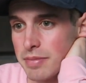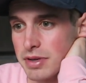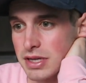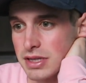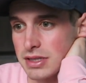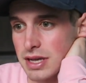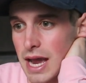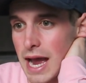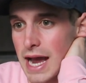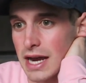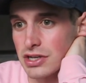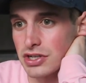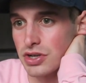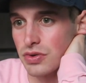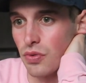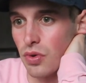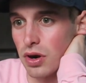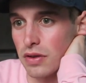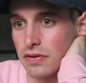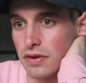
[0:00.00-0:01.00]
because I
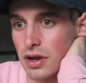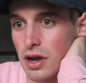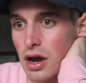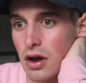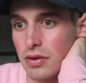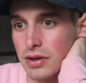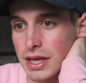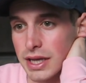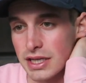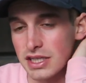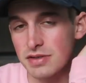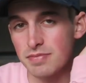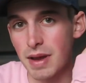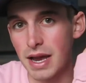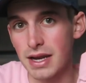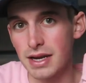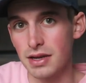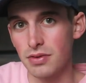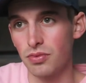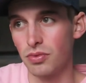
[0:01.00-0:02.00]
actually wanted to go and like
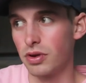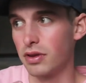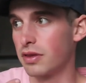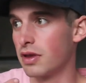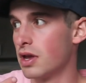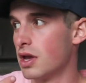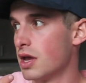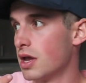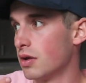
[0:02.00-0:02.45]
spend it with